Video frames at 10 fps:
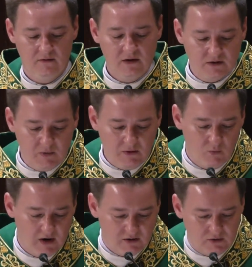There is one
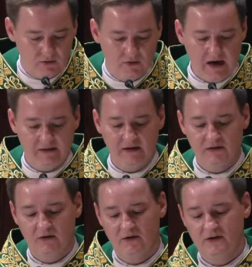way to look at the
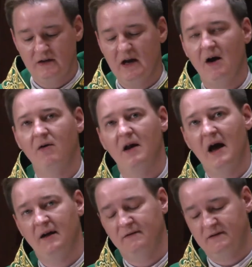cross in our
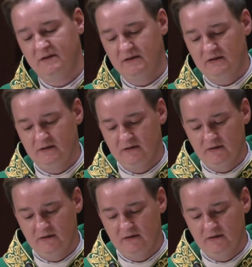lives.